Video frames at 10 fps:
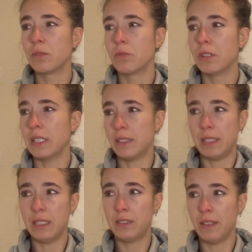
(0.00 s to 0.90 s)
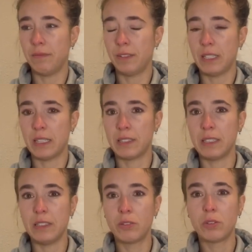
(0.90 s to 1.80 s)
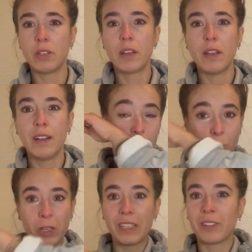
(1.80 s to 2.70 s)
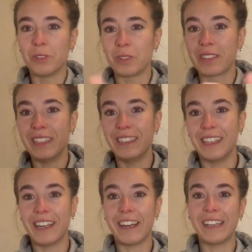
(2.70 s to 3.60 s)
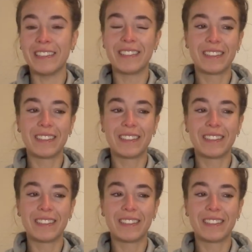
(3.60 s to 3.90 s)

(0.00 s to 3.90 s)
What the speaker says: When I say something, I see twinkles in their eyes.